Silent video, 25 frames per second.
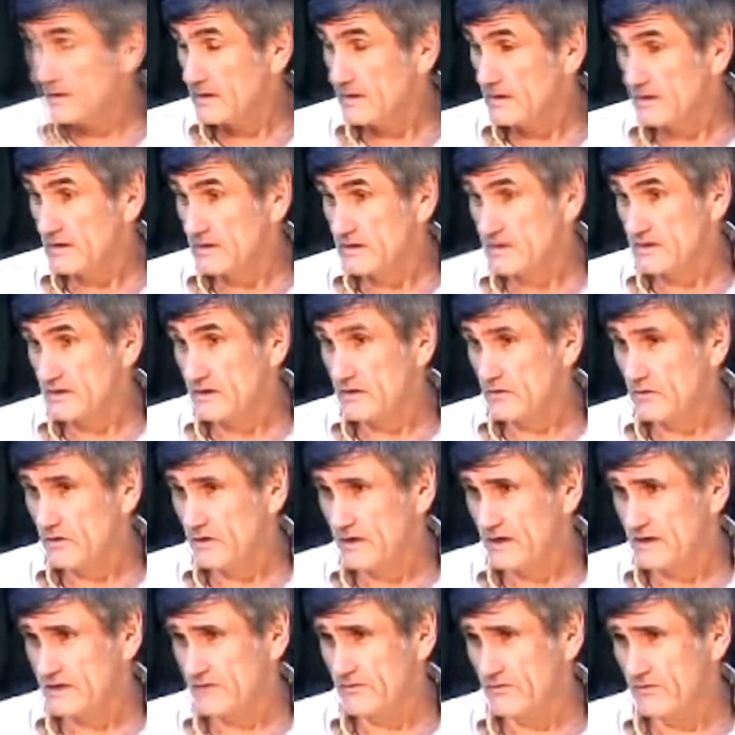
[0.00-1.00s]
You see, well,
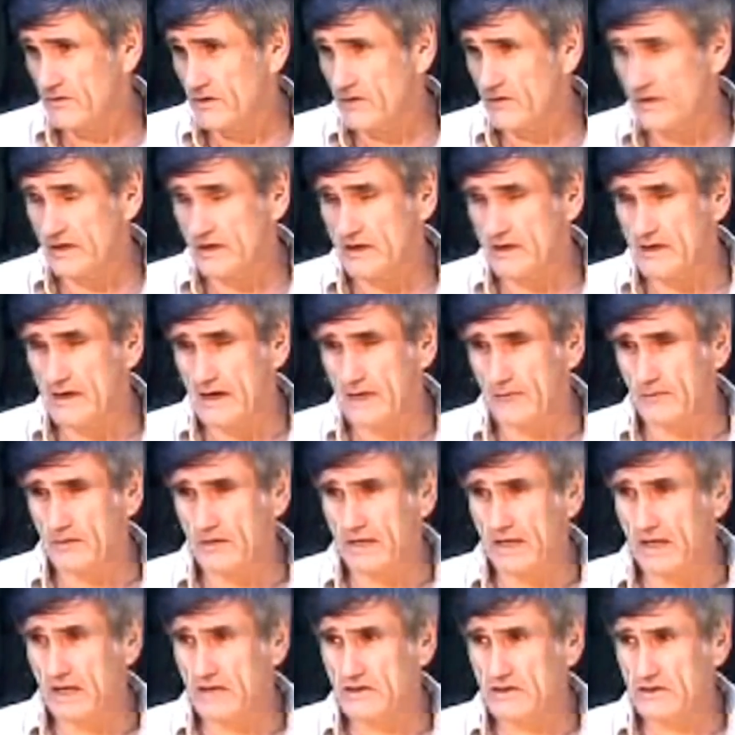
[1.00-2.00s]
that's a very
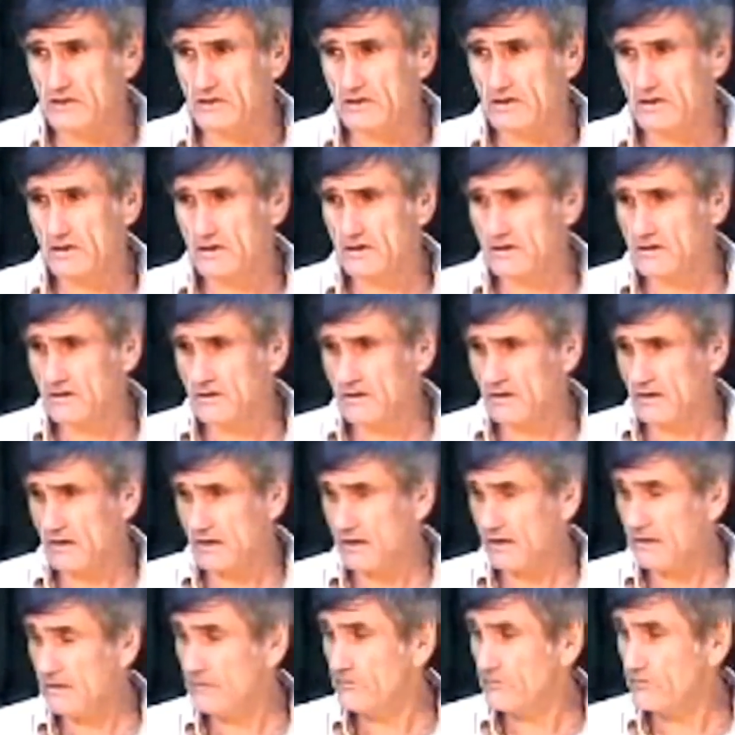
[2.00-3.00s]
domination
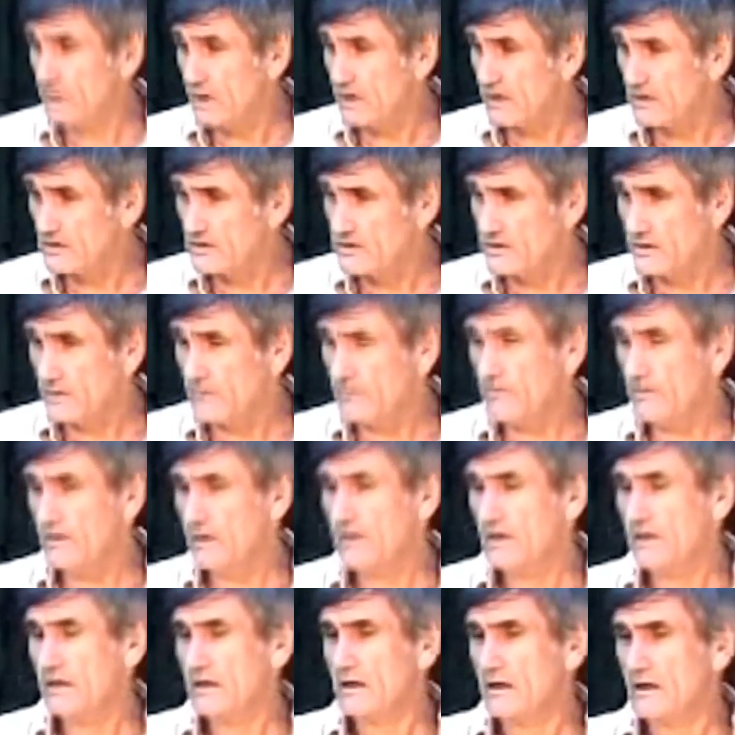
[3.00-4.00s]
kind of concept,
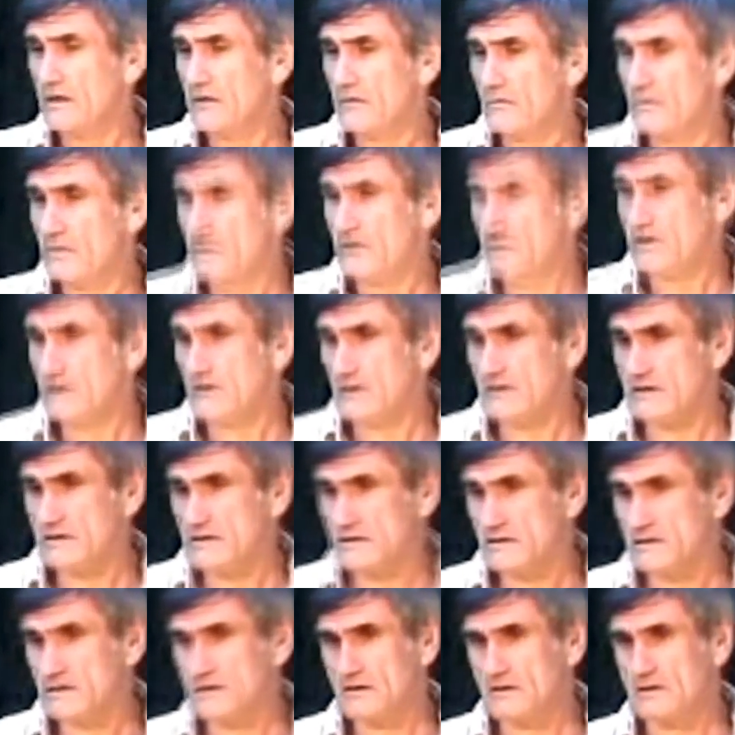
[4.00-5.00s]

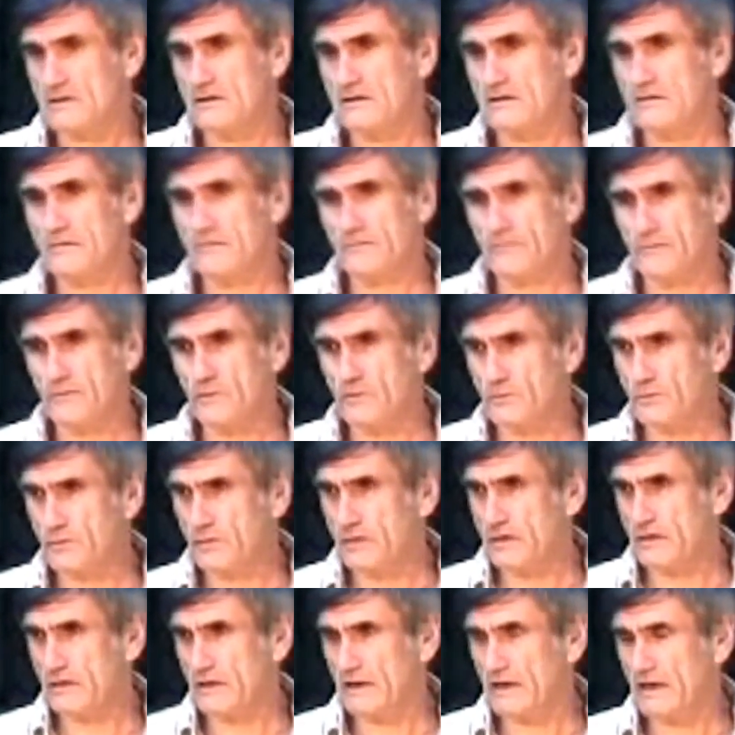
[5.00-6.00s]
because you
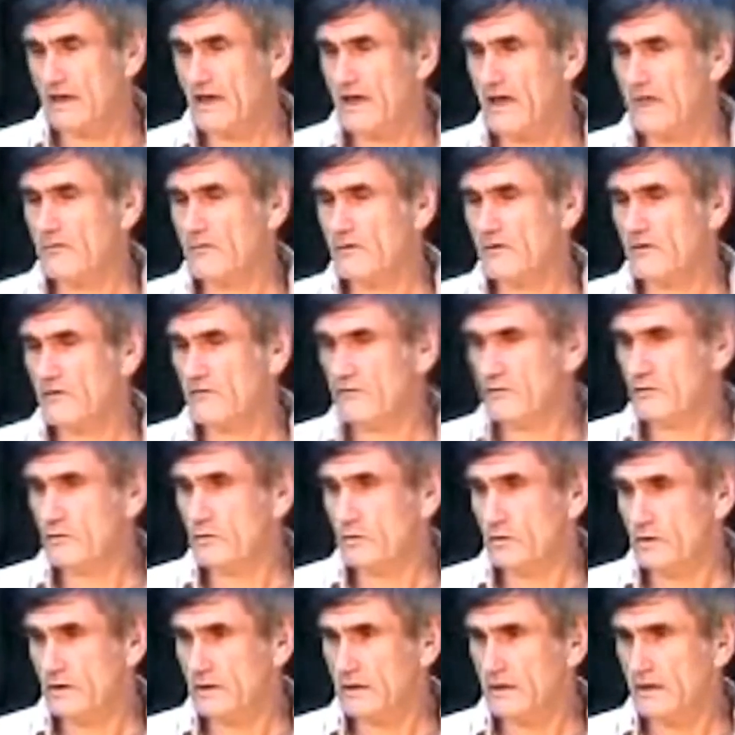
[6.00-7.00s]
play the game that if you
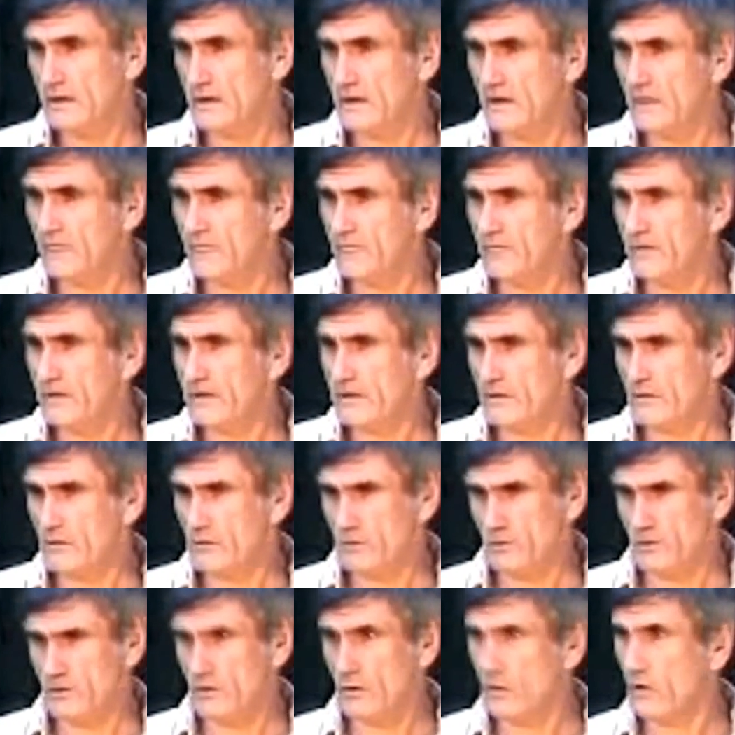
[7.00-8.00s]
really love me, you
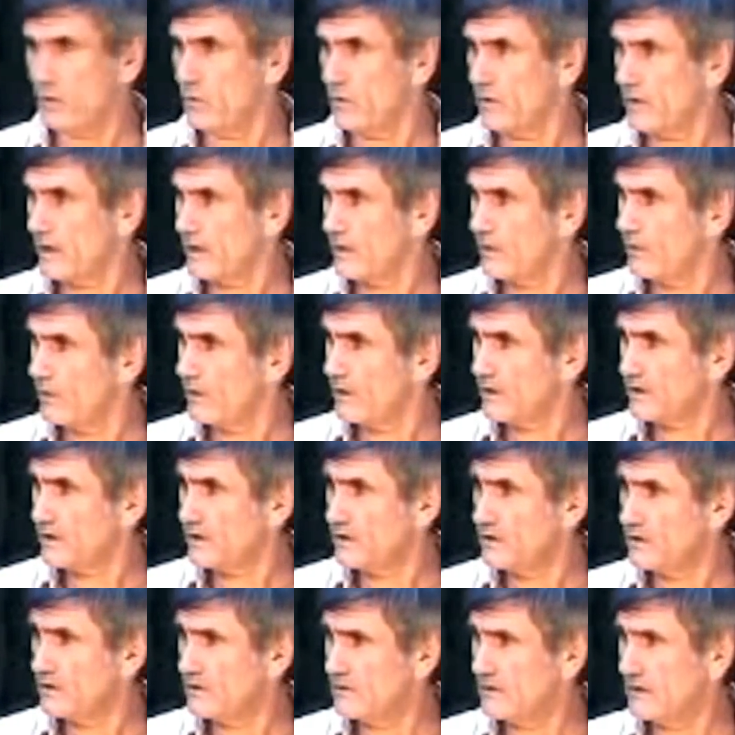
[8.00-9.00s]
would know what I want
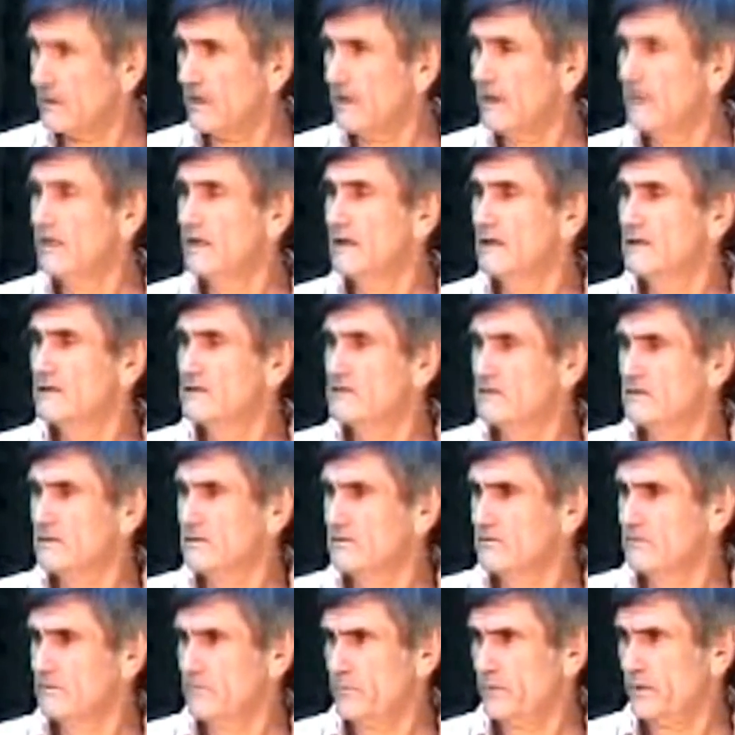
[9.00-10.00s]
and do it.
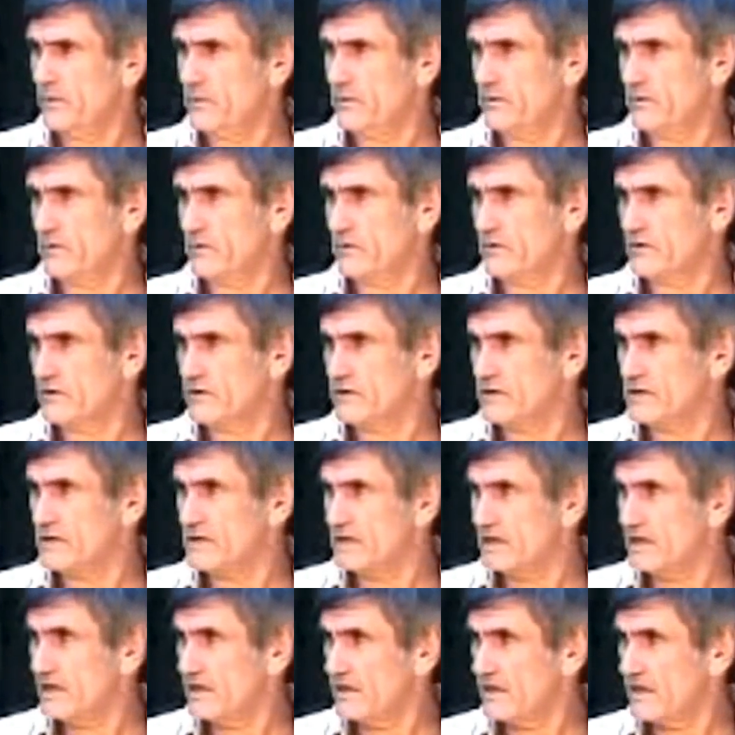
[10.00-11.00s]
So people don't usually
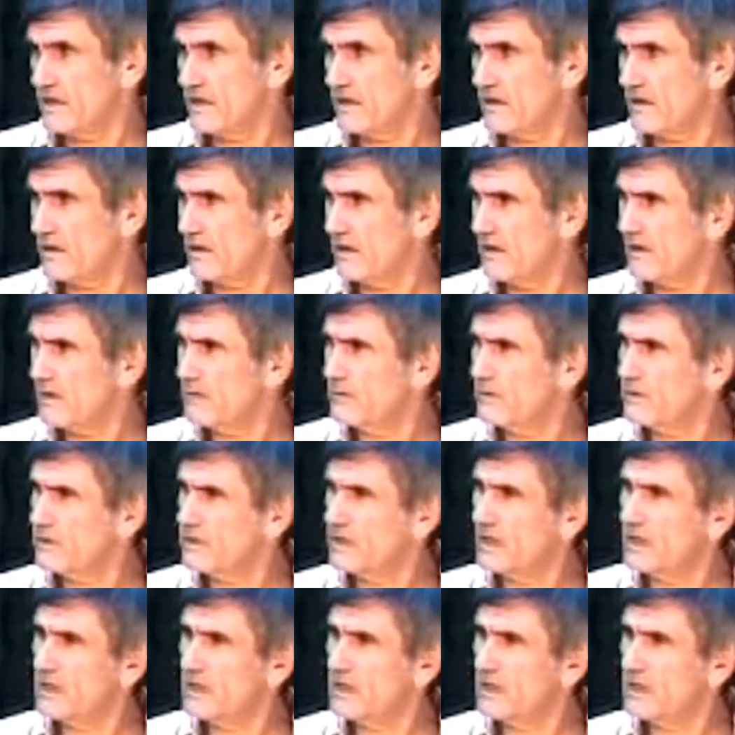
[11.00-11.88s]
say that out loud, but they